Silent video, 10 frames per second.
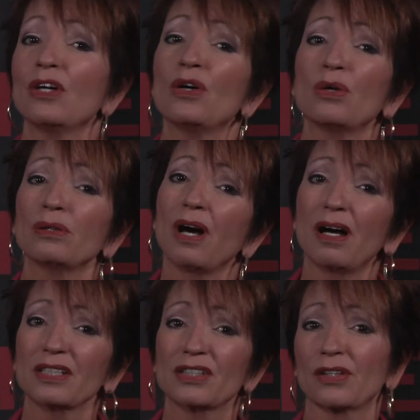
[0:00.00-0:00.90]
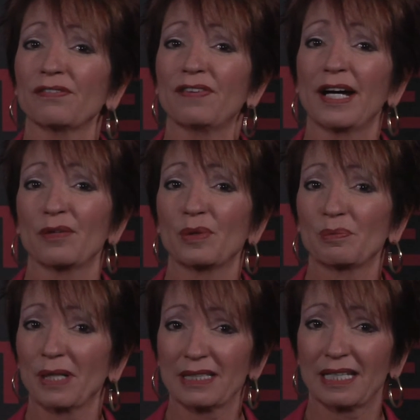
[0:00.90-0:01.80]
who lost her fight with
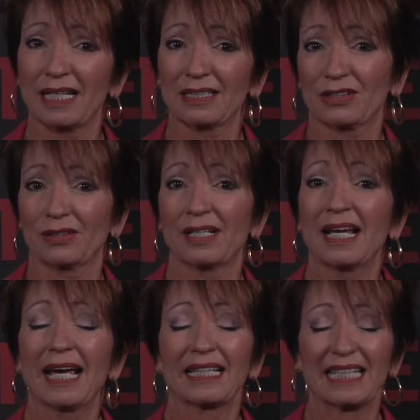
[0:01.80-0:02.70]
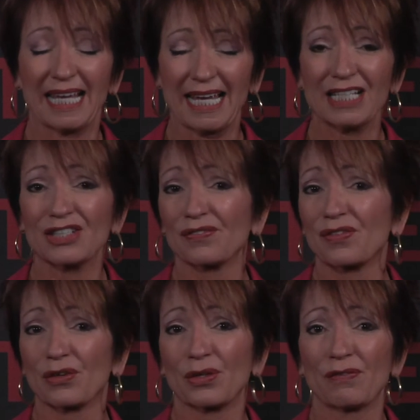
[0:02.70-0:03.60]
breast cancer at the age of
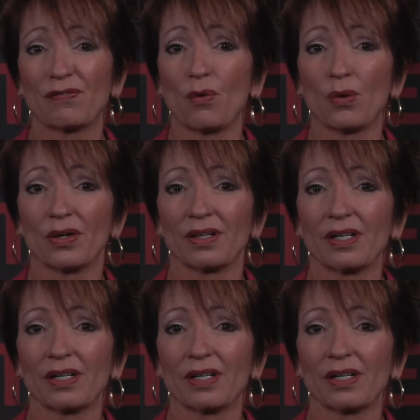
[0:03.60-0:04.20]
34.